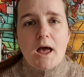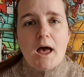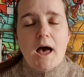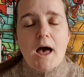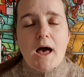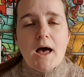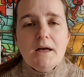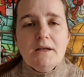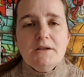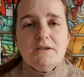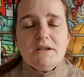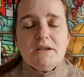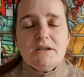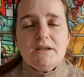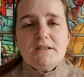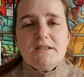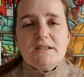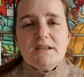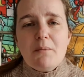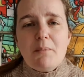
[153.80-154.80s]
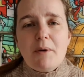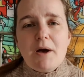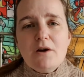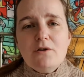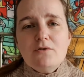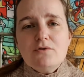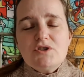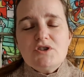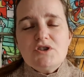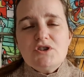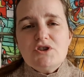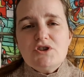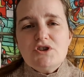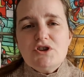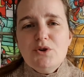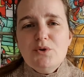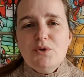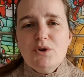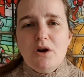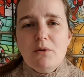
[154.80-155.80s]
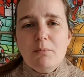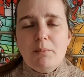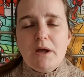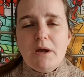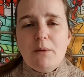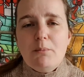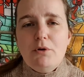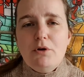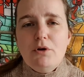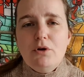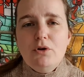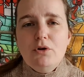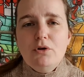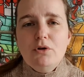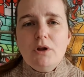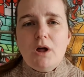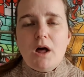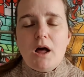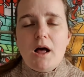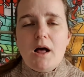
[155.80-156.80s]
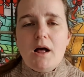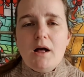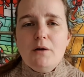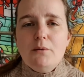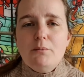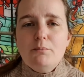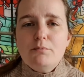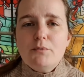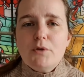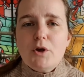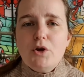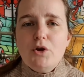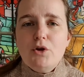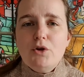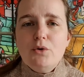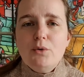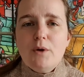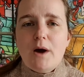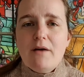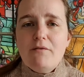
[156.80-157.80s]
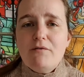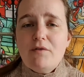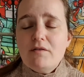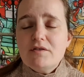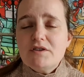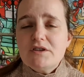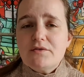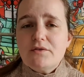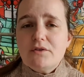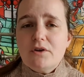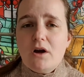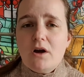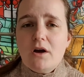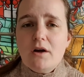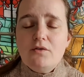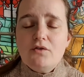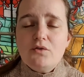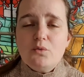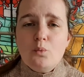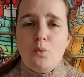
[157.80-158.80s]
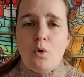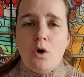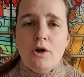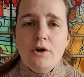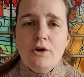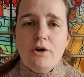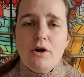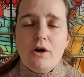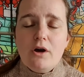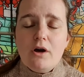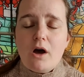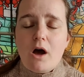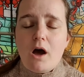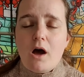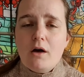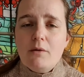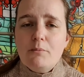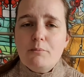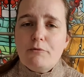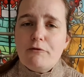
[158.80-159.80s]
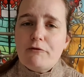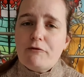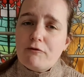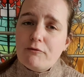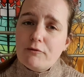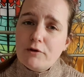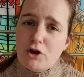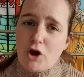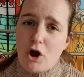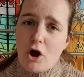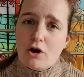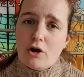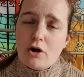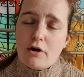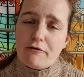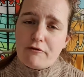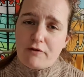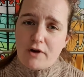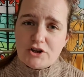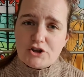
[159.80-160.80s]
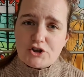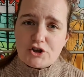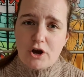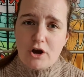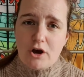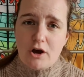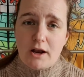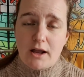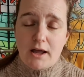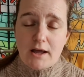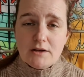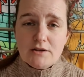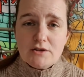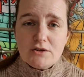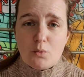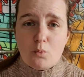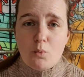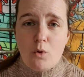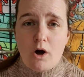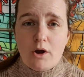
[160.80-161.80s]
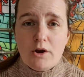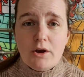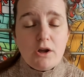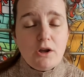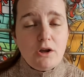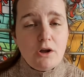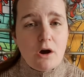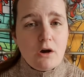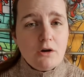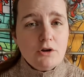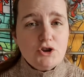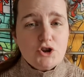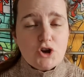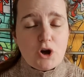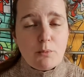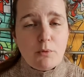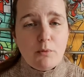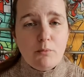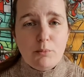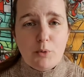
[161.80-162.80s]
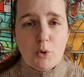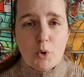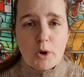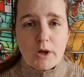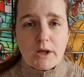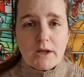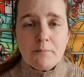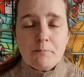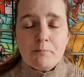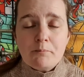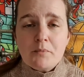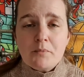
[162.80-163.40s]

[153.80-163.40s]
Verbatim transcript: and it's about two young people um, who have very different lives. One um, young French girl and one young German boy.